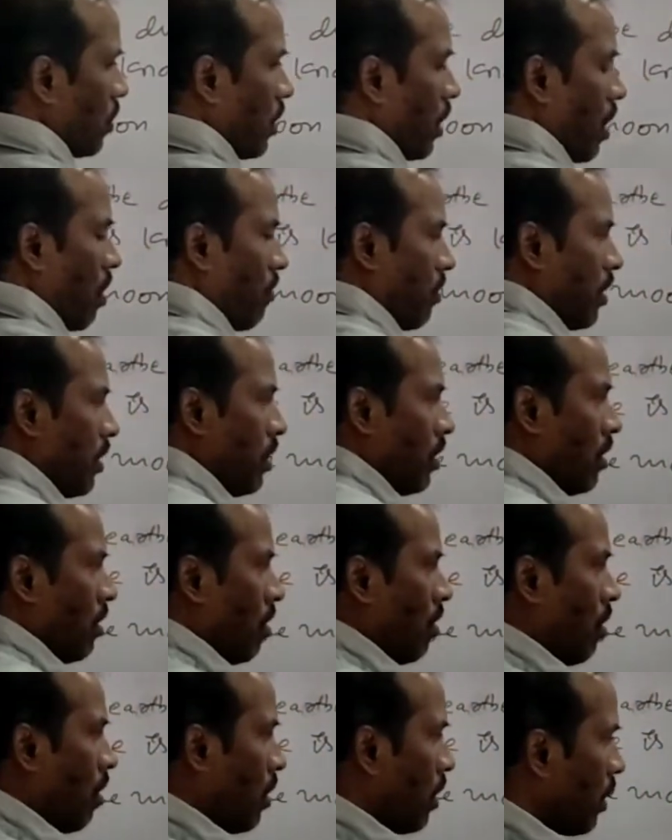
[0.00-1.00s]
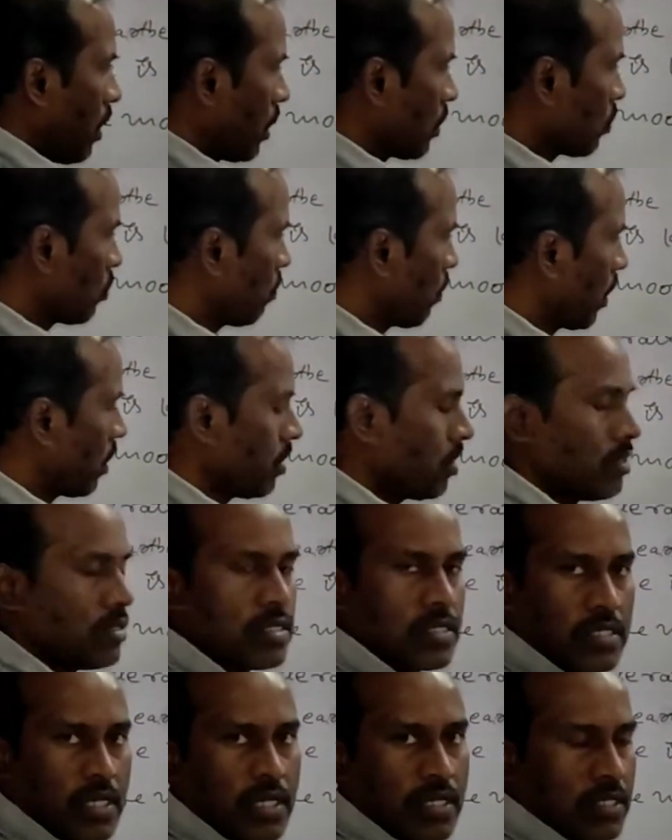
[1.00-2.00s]
to gravity on earth by
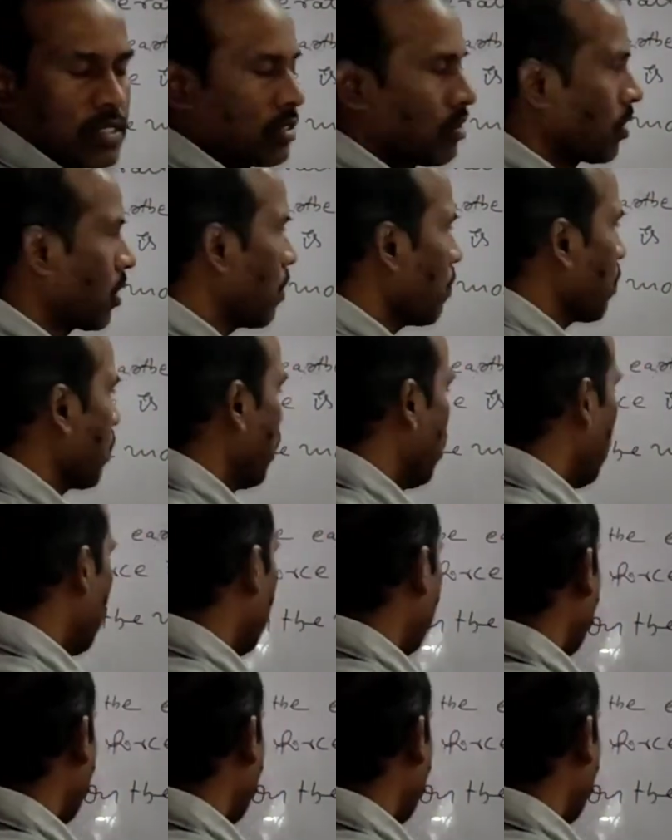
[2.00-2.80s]
6. Okay.